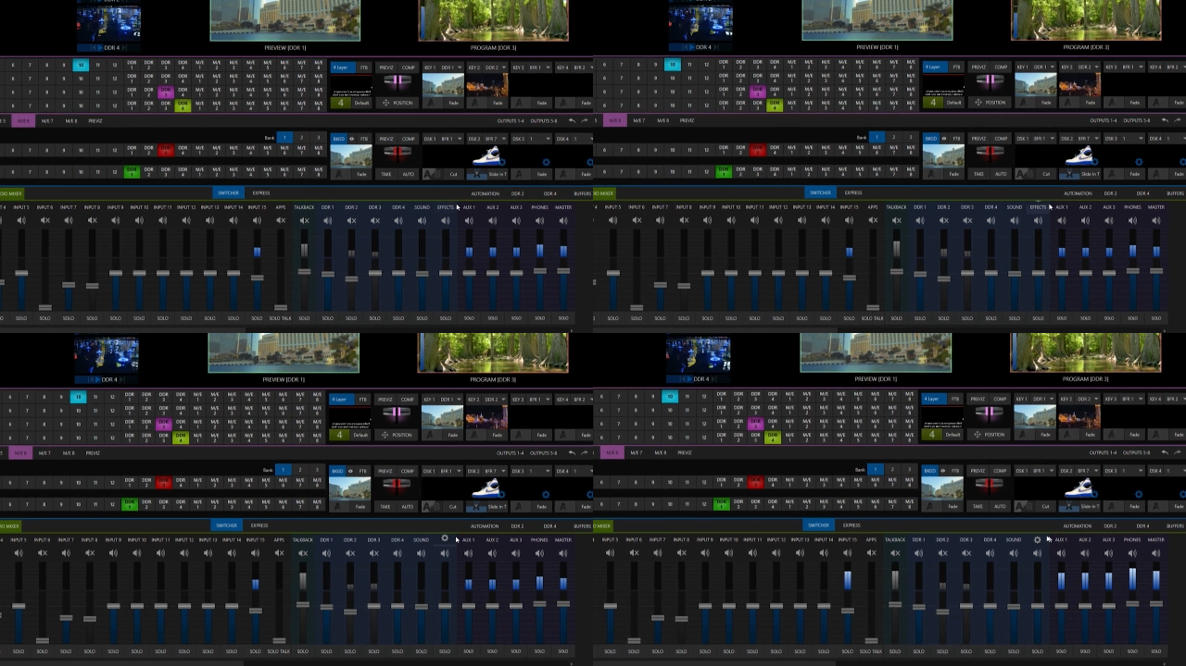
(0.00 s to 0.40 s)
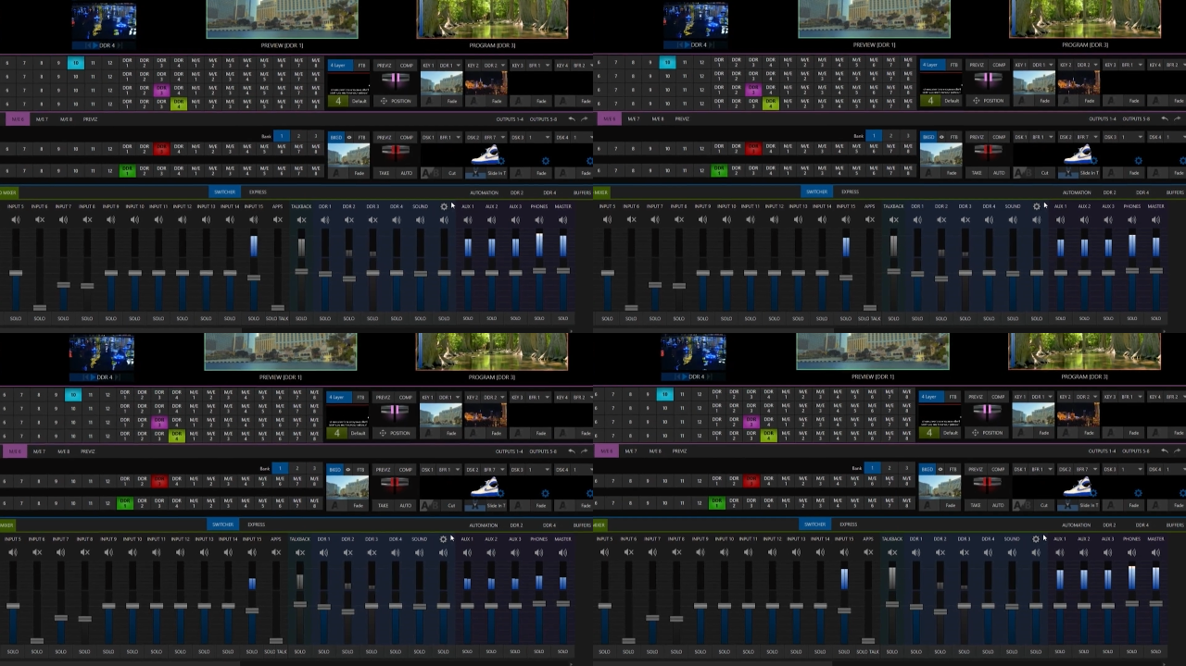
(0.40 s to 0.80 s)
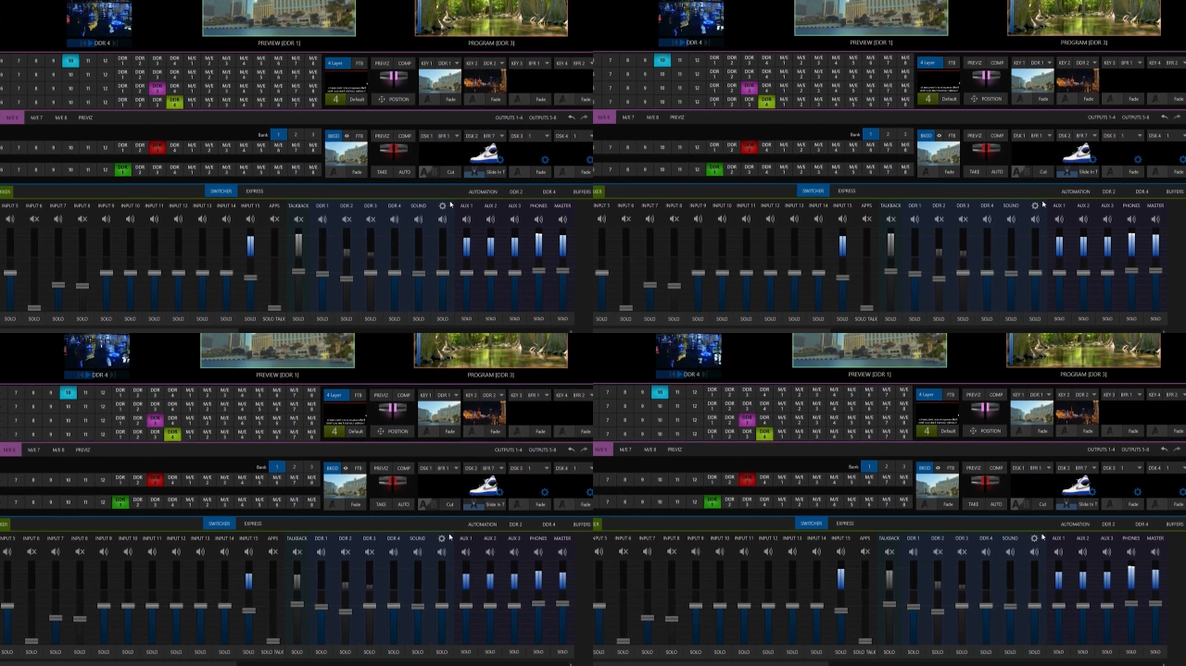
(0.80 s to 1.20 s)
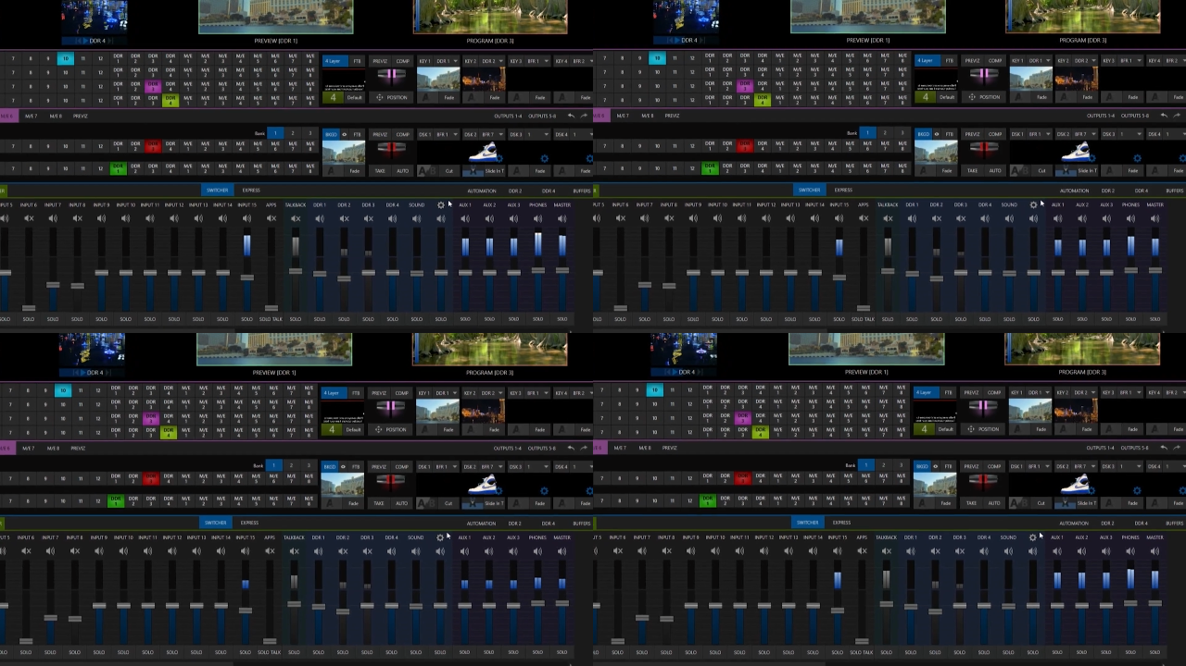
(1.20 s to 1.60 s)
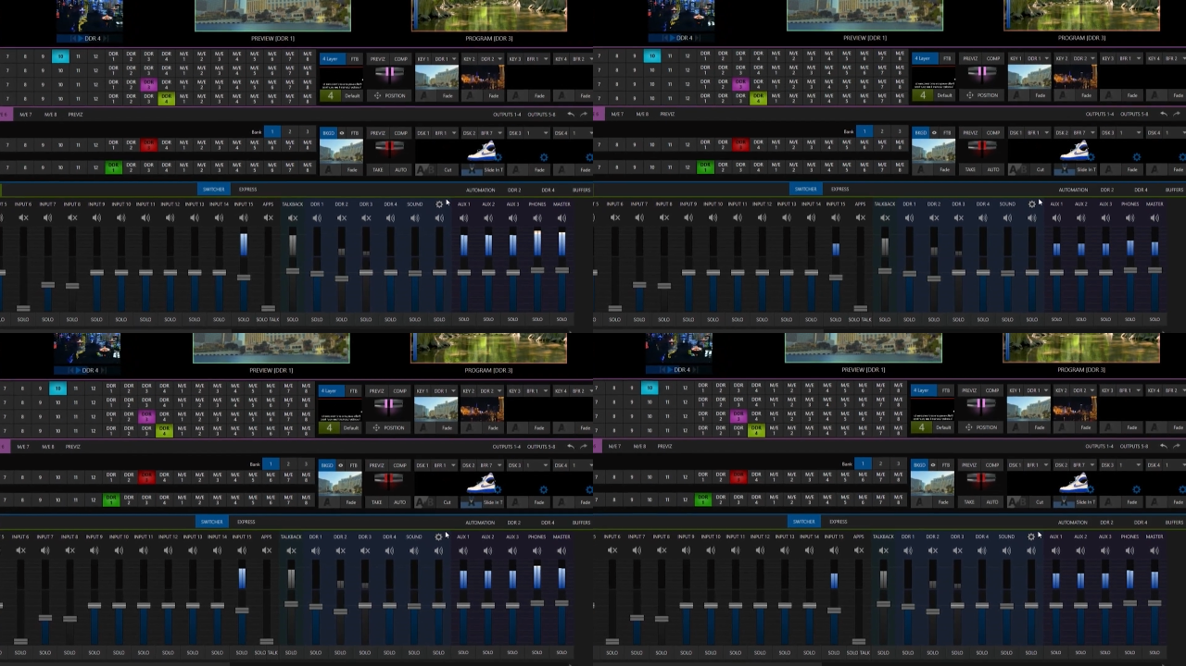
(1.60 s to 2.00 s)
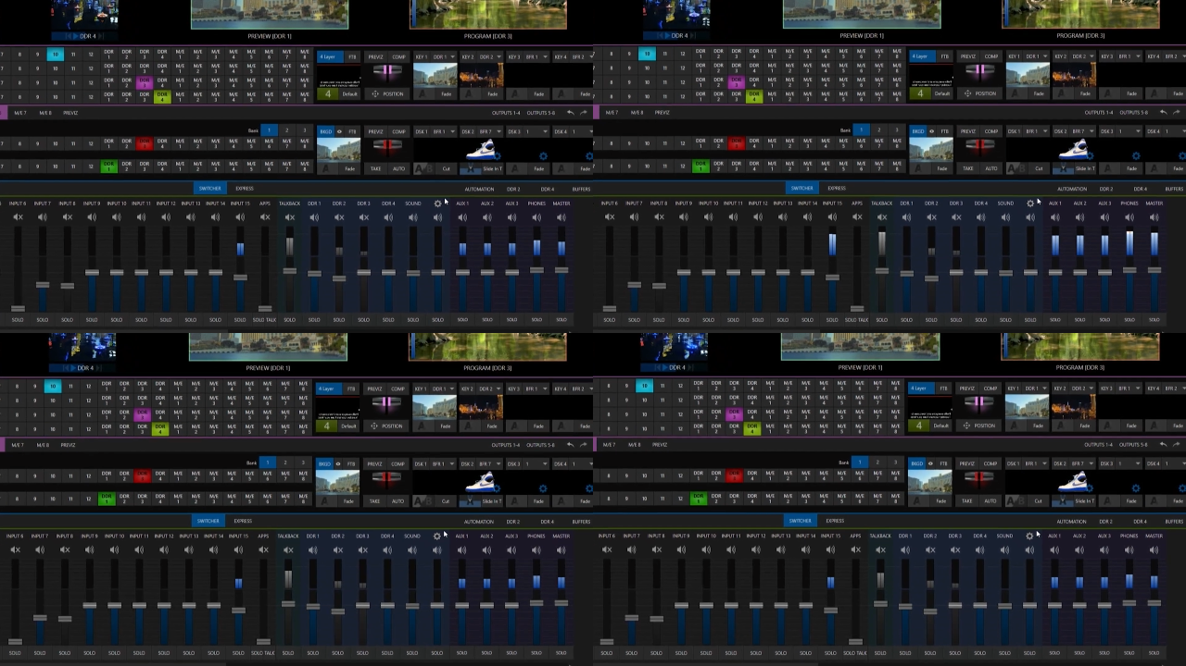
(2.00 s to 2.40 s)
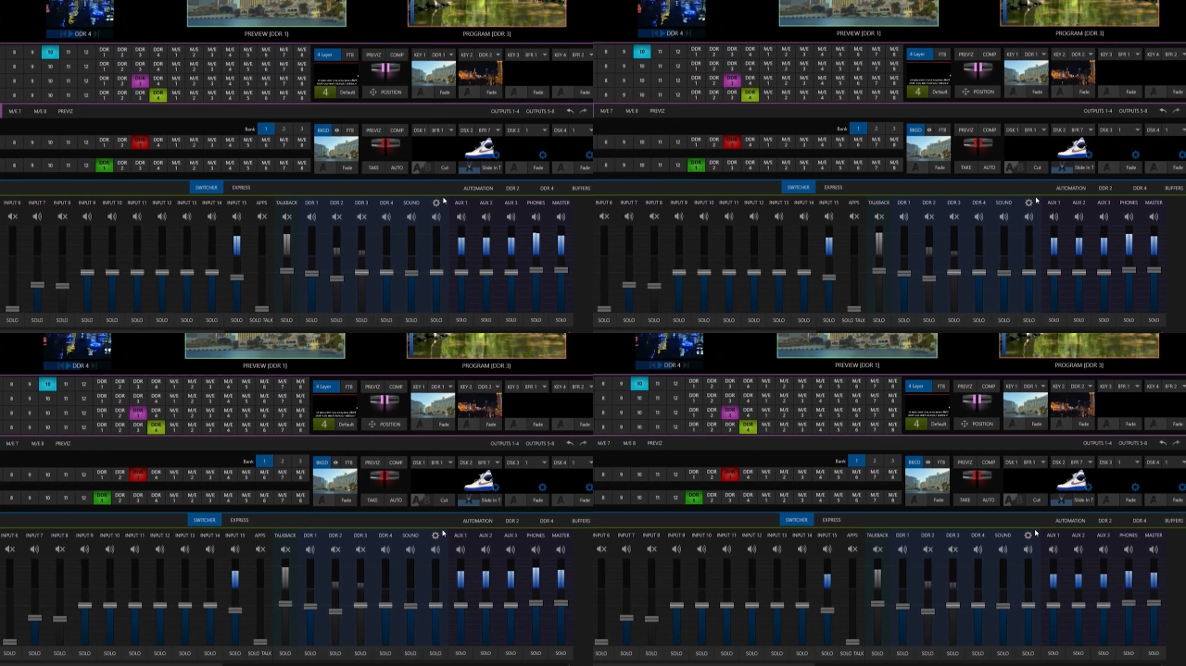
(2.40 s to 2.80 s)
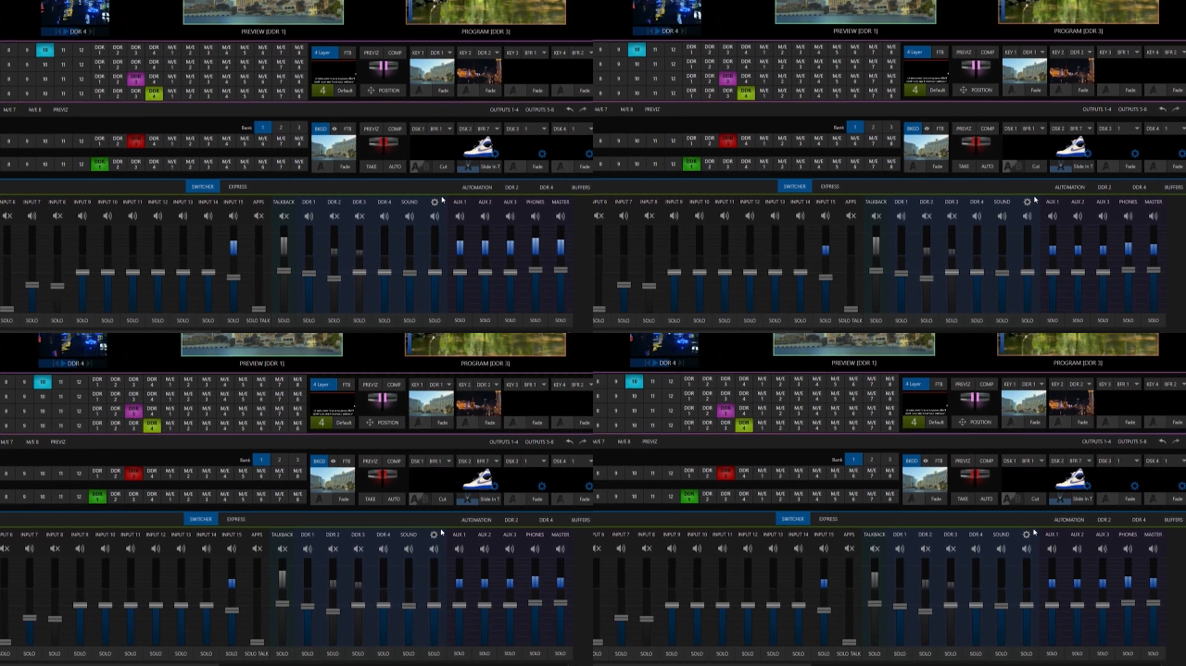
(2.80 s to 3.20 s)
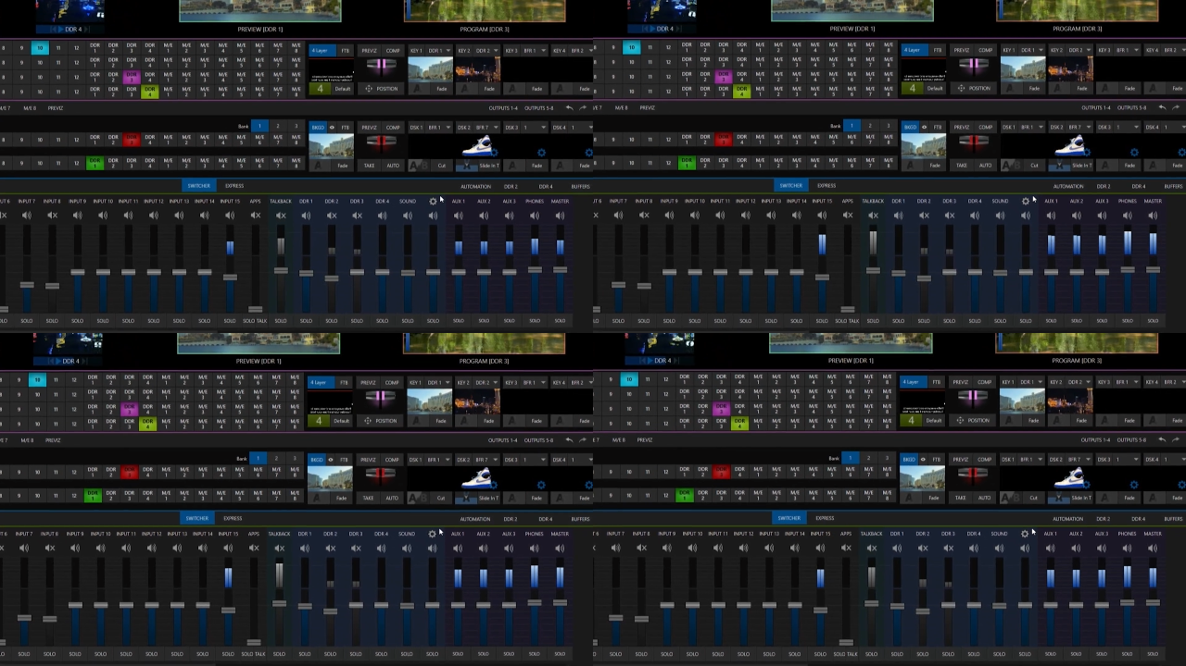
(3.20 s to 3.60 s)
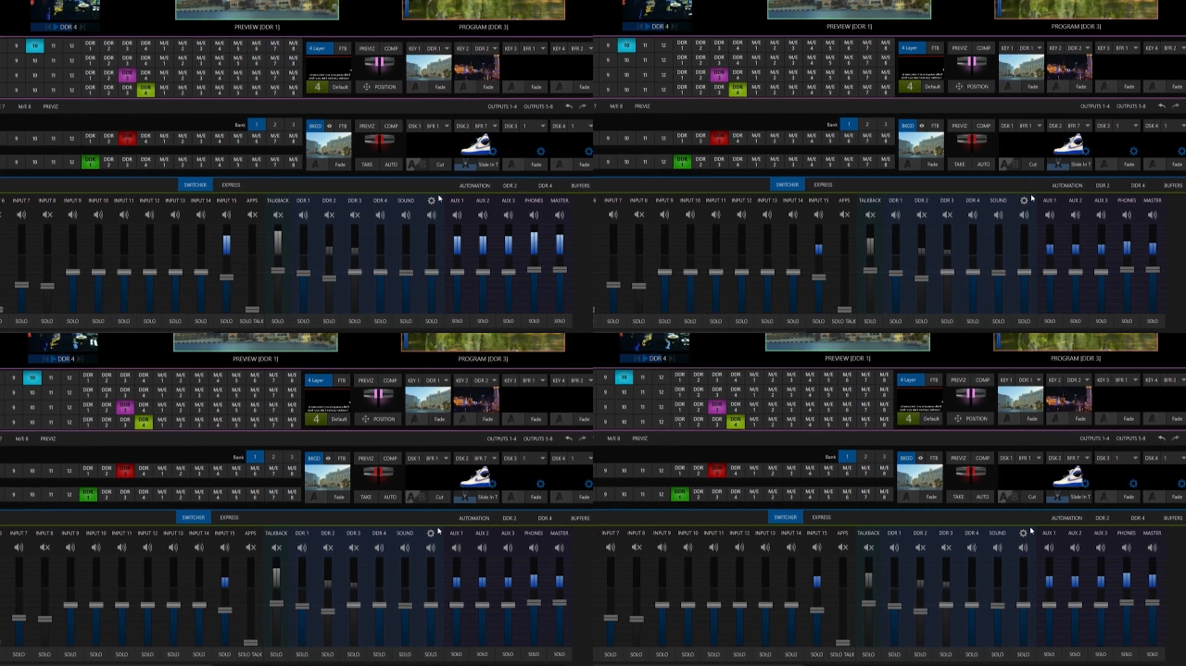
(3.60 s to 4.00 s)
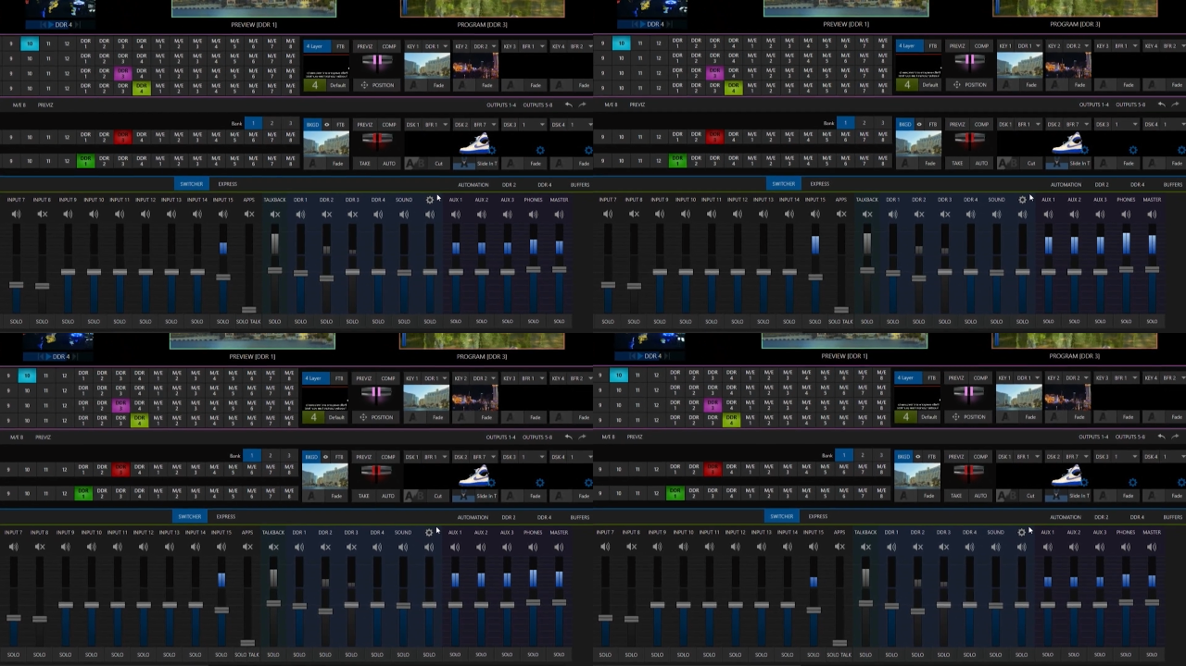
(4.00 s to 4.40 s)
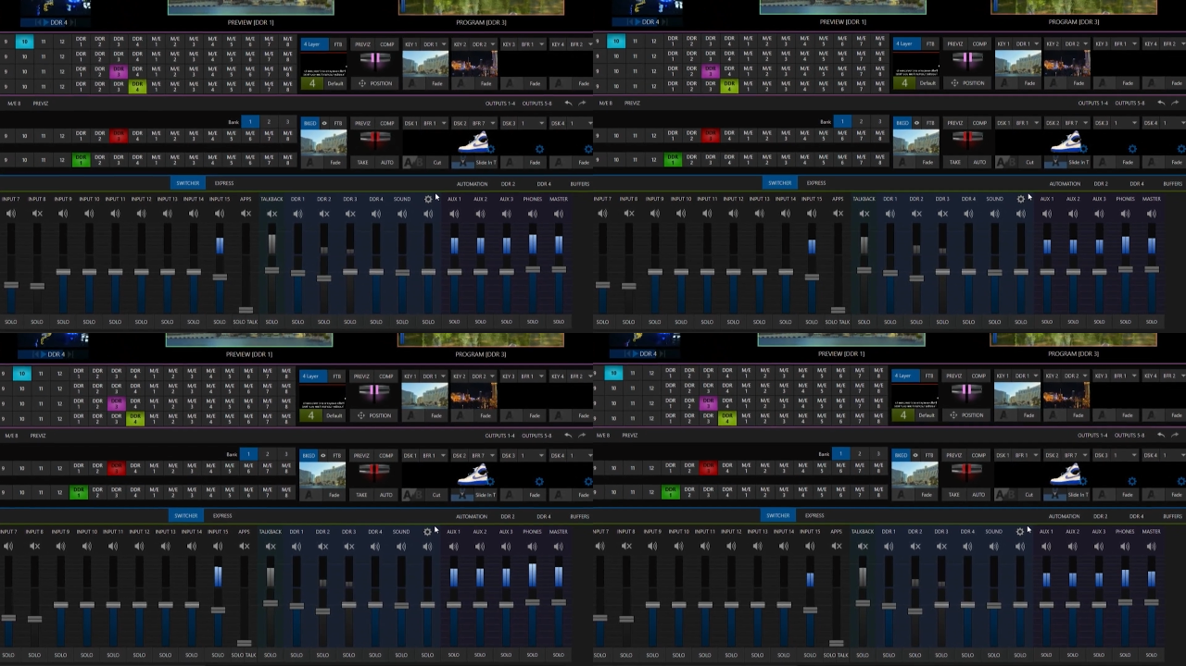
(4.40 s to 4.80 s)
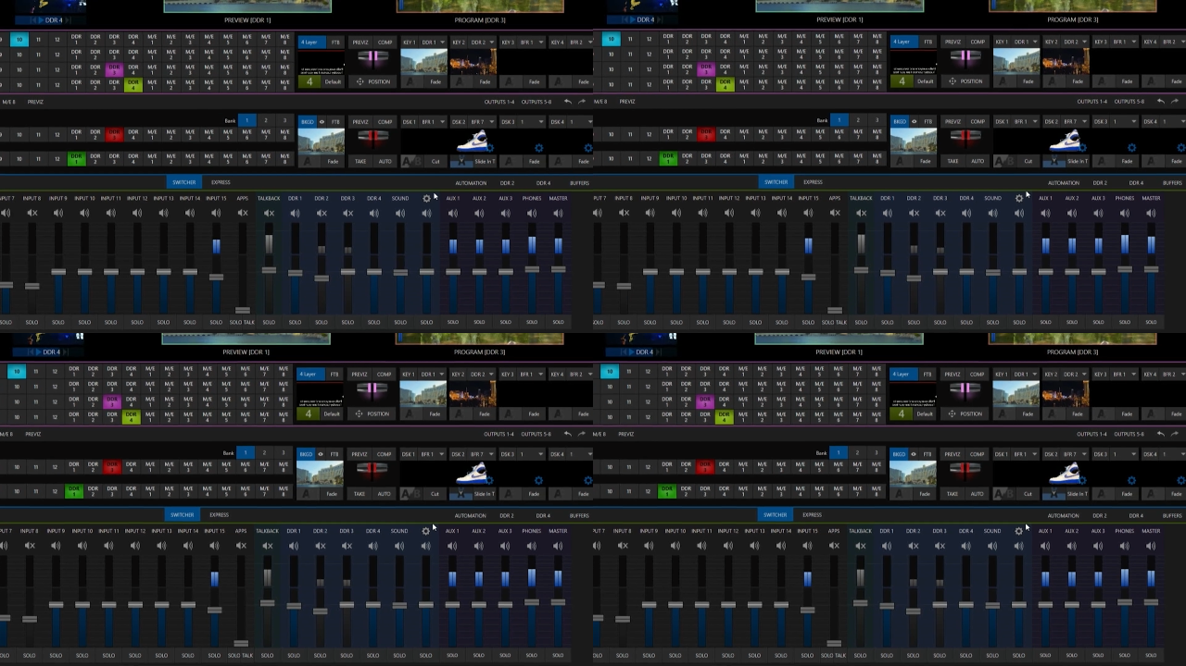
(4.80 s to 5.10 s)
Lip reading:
No face is visible, so there are no lips to read.